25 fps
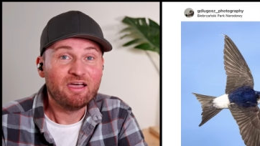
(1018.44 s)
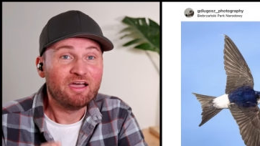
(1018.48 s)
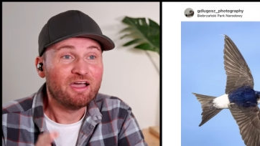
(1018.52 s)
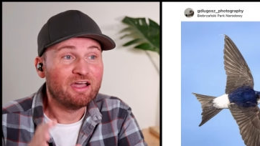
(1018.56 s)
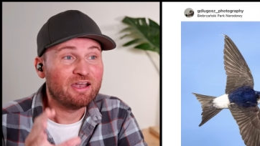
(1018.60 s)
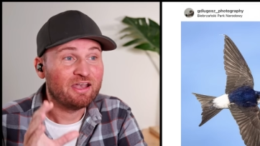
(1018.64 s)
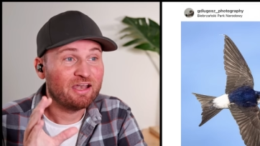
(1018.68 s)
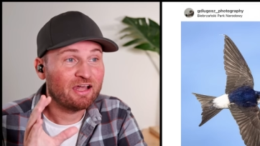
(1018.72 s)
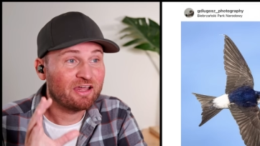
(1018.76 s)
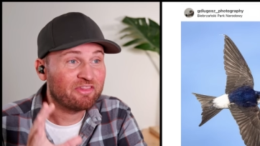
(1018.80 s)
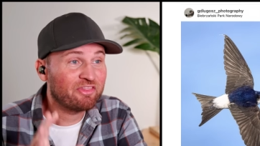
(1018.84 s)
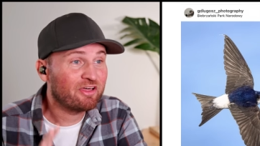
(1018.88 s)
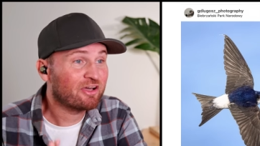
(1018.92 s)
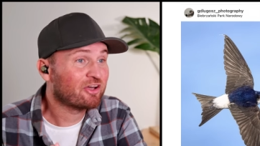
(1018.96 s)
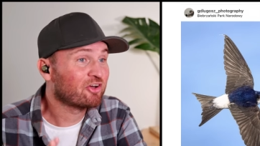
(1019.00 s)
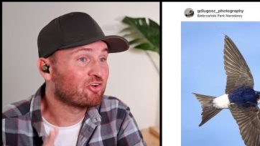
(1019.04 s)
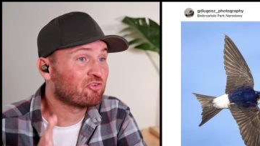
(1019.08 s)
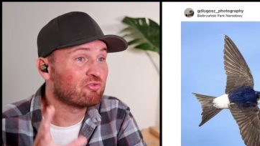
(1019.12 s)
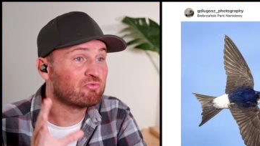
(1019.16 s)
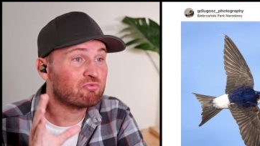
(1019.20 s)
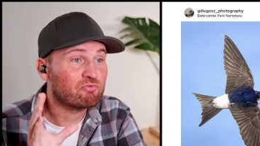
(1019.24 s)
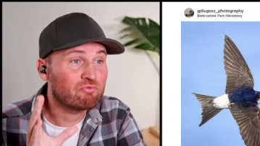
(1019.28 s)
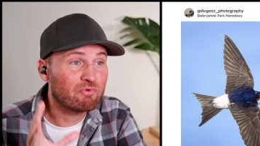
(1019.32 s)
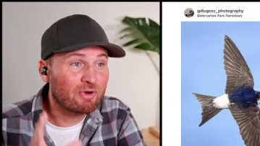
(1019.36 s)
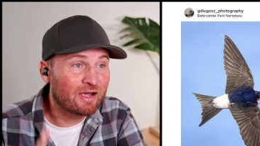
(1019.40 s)
Another
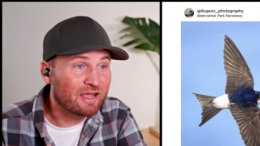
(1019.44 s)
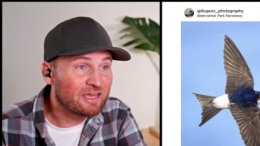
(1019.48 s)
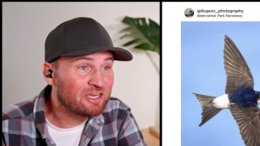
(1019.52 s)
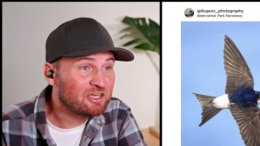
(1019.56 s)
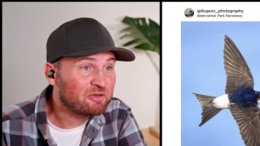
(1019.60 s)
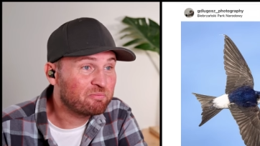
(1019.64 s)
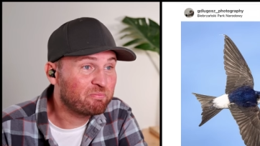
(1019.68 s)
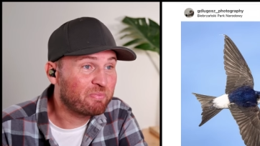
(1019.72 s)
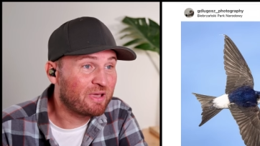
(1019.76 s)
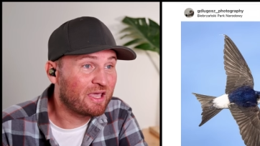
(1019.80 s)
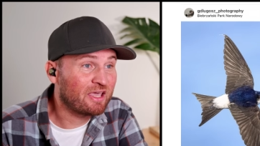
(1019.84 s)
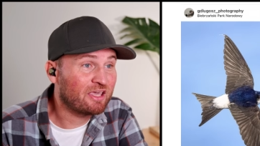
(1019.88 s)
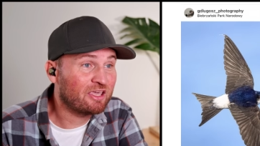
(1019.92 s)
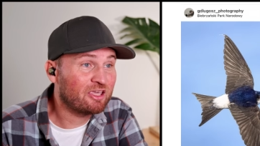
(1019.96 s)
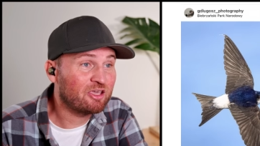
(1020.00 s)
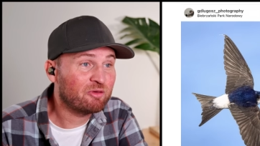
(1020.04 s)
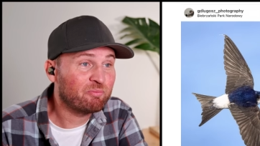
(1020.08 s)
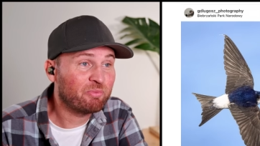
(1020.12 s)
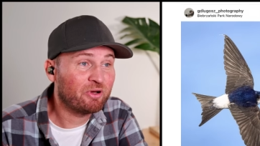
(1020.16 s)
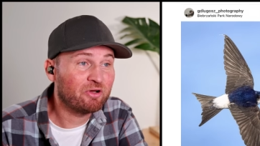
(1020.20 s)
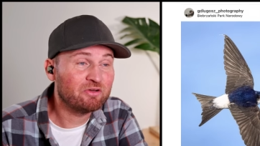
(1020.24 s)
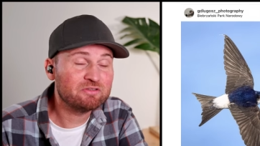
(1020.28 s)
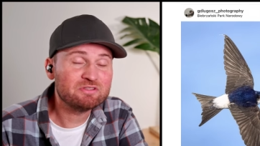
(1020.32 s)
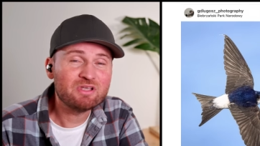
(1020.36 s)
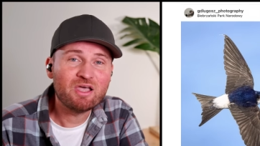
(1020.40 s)
great banking
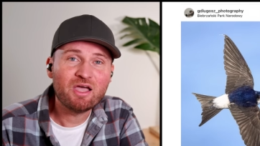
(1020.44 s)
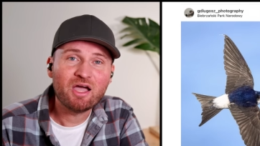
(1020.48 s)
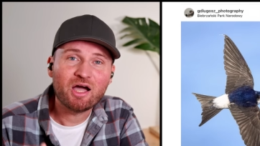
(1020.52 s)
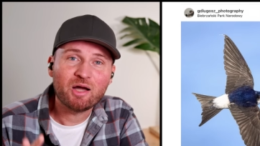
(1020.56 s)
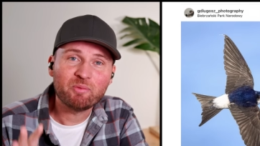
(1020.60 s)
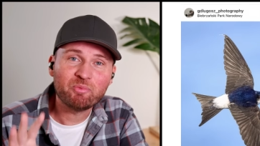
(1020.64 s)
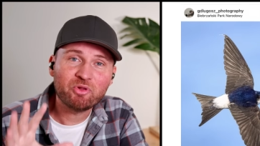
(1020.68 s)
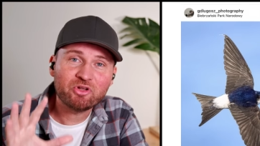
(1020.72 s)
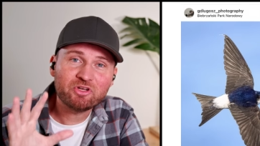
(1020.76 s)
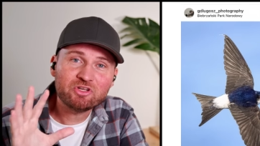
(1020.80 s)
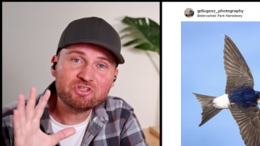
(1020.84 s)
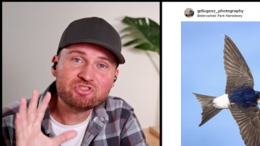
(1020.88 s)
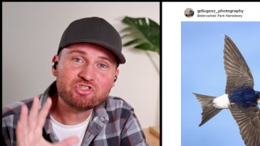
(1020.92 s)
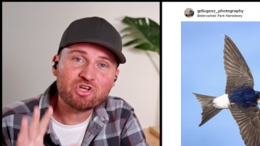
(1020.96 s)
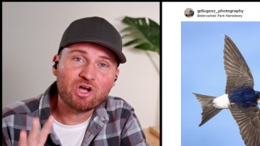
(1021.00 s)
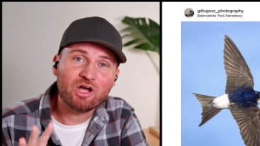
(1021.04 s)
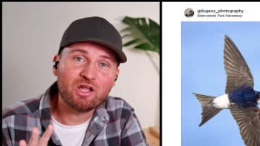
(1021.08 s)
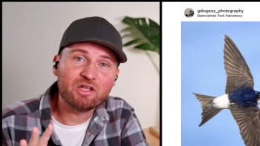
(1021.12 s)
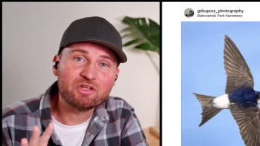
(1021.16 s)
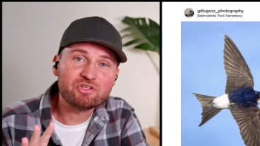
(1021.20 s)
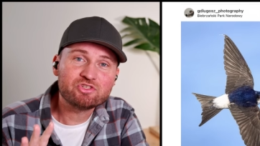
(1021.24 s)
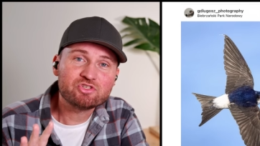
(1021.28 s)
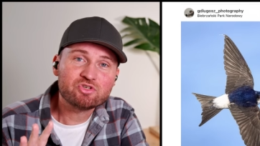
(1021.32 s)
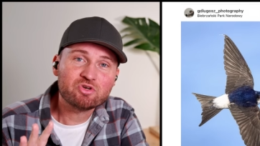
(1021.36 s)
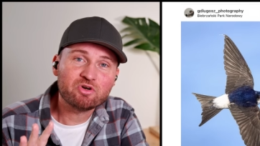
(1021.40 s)
pose. I'm not
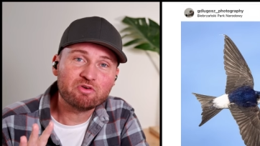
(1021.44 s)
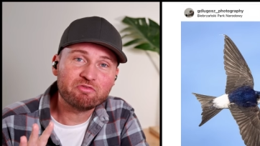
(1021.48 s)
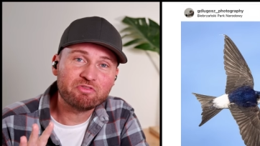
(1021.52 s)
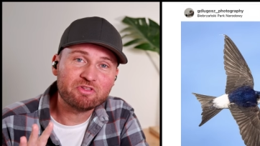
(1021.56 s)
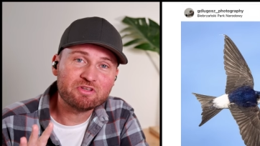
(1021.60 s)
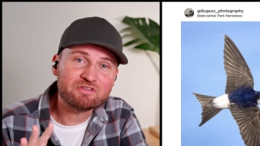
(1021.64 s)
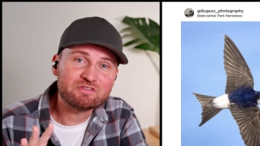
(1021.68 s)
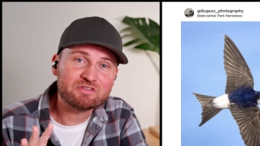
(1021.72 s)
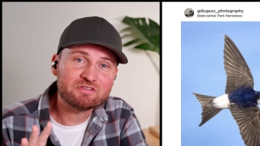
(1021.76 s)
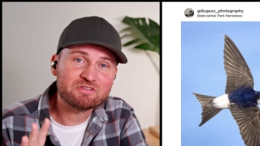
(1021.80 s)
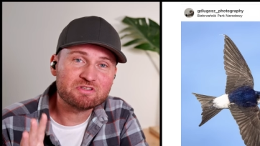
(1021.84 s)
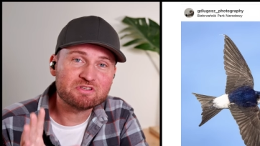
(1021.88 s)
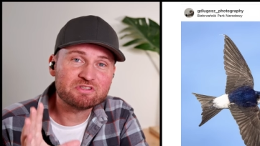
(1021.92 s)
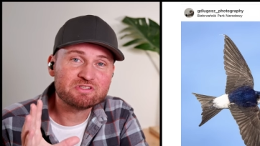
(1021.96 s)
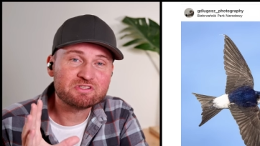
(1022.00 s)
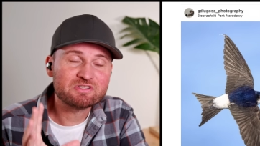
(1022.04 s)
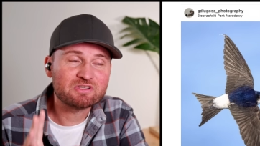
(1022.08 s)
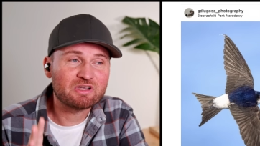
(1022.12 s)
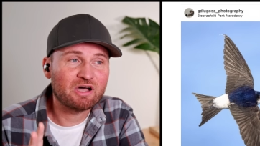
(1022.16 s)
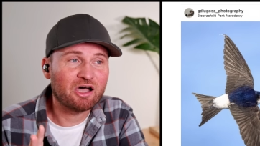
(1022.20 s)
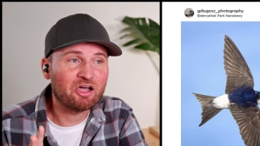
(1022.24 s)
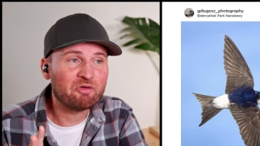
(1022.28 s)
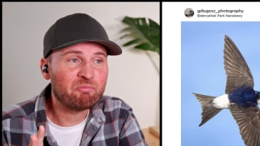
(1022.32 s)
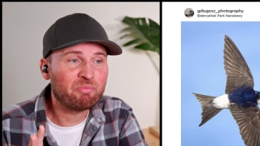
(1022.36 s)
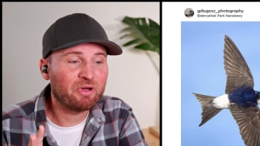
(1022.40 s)
entirely sure if this is a
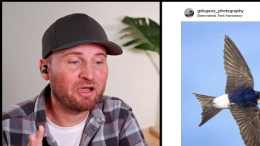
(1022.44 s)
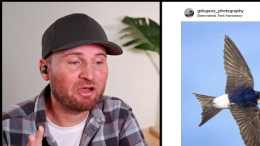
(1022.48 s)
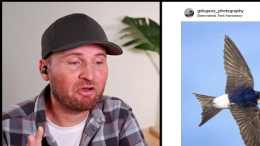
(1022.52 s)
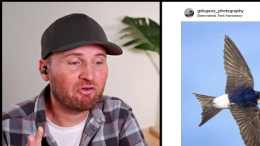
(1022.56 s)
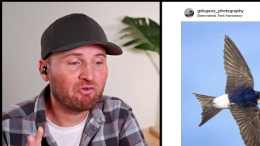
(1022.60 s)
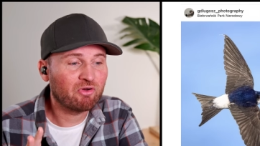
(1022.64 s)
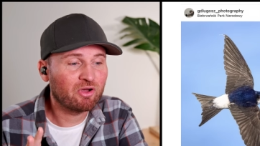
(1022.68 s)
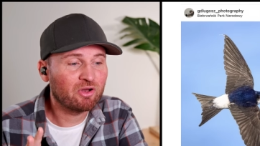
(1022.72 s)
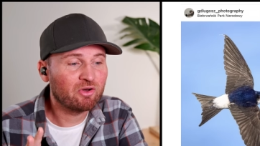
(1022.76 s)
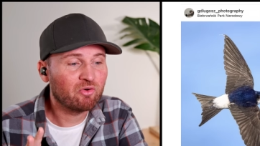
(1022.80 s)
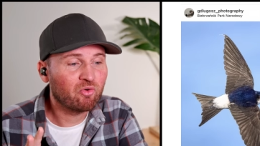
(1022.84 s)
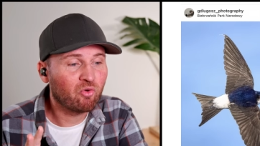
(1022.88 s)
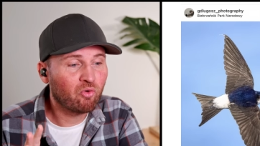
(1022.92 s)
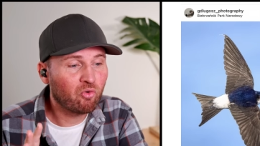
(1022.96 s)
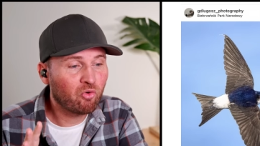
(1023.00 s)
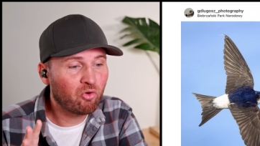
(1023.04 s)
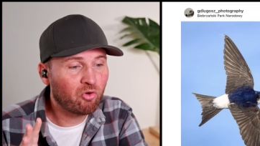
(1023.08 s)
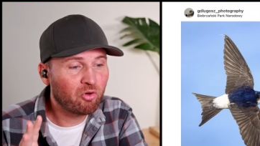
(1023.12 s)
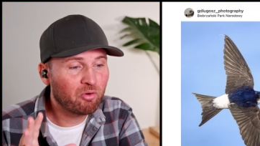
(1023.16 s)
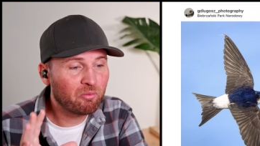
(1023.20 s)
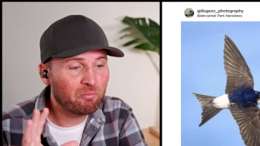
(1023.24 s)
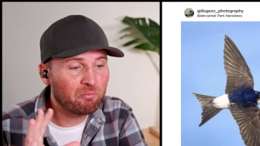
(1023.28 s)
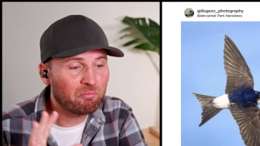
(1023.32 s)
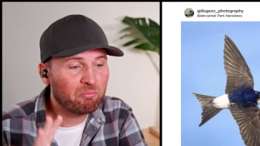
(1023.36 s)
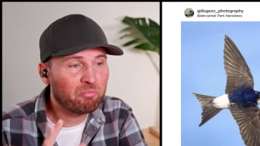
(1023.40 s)
sky background
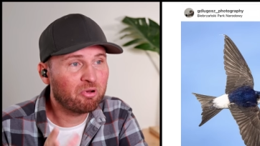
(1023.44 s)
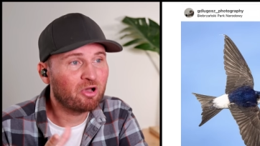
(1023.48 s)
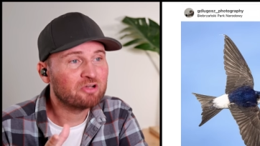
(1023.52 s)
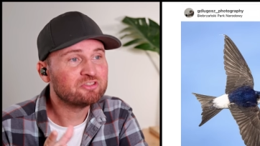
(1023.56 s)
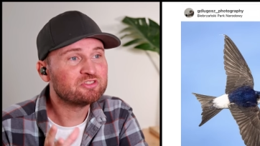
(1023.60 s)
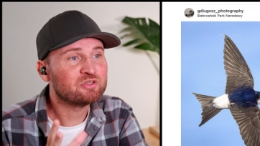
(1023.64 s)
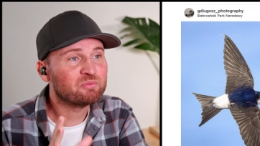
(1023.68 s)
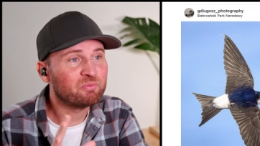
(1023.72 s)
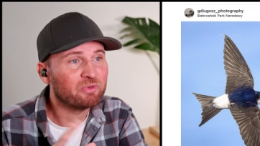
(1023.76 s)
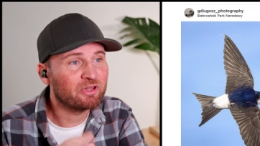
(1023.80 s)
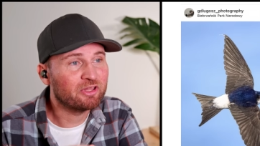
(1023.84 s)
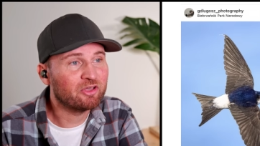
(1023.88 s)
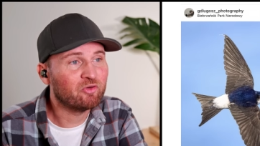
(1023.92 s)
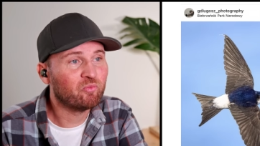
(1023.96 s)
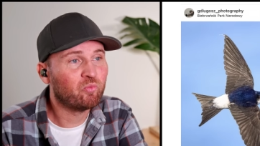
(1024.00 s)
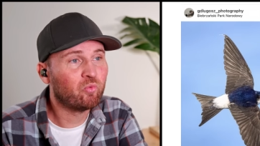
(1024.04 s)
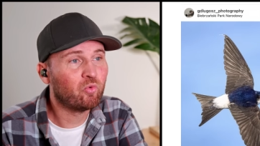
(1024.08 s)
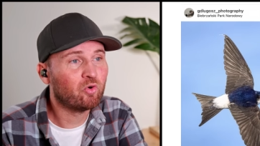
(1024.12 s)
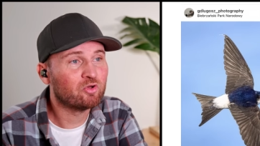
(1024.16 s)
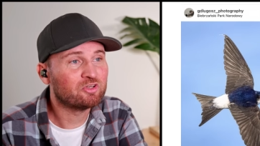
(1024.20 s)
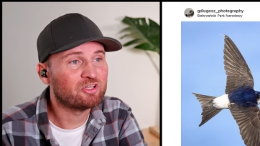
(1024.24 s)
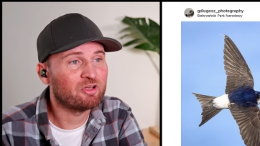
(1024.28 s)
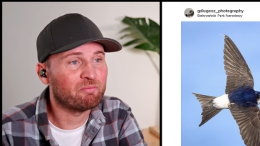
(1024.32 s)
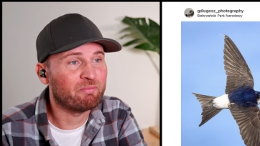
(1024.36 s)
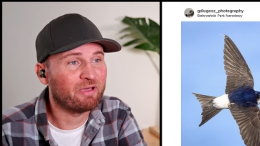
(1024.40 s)
or possibly a
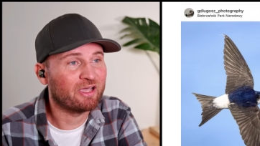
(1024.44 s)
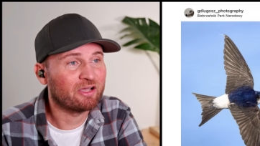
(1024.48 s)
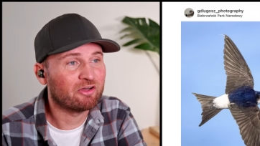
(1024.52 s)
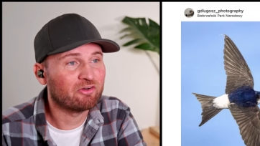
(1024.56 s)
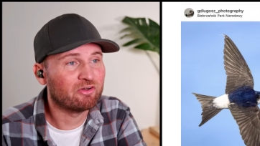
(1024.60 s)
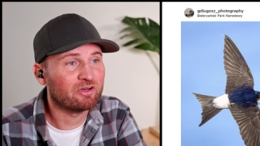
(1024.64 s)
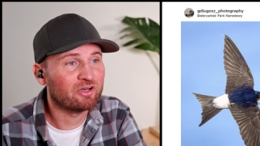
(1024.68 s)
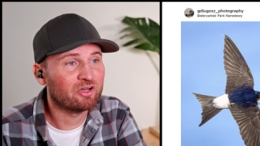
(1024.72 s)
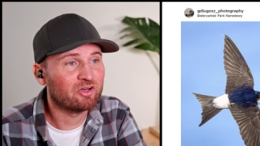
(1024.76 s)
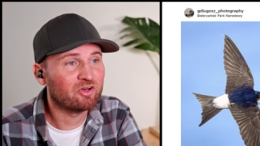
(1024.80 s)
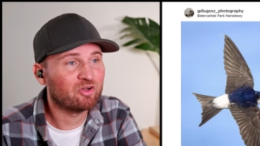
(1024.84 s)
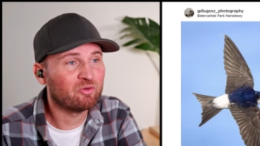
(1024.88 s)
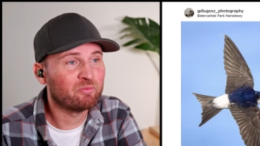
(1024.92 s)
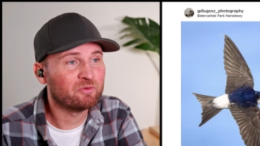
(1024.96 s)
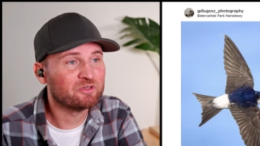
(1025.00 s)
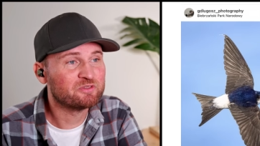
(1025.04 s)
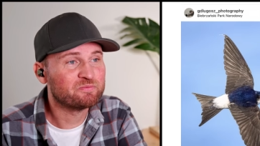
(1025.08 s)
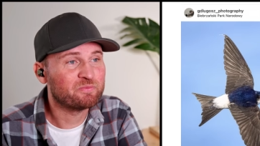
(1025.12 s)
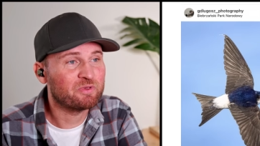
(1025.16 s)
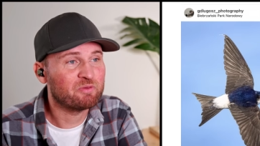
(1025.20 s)
water background. I'd almost